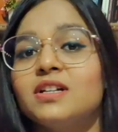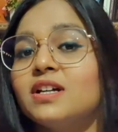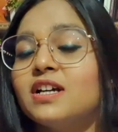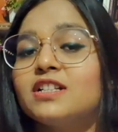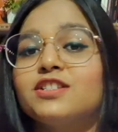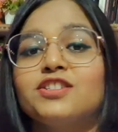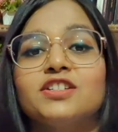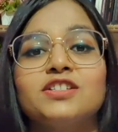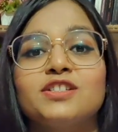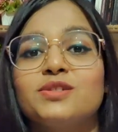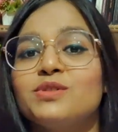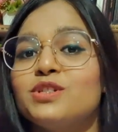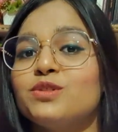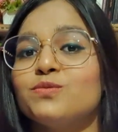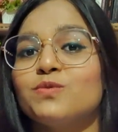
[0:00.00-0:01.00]
It's just you
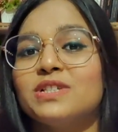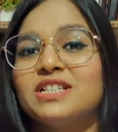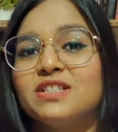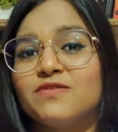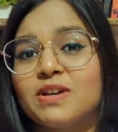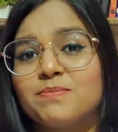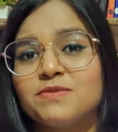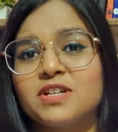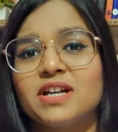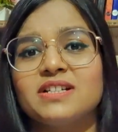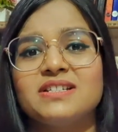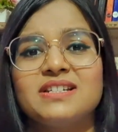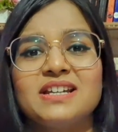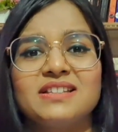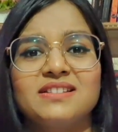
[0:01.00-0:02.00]
need to visit the website,
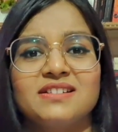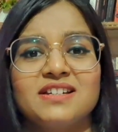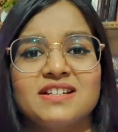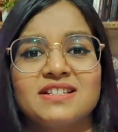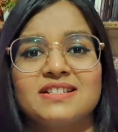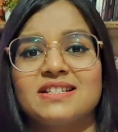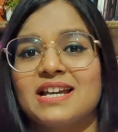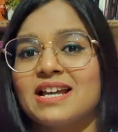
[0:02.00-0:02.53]
take the test,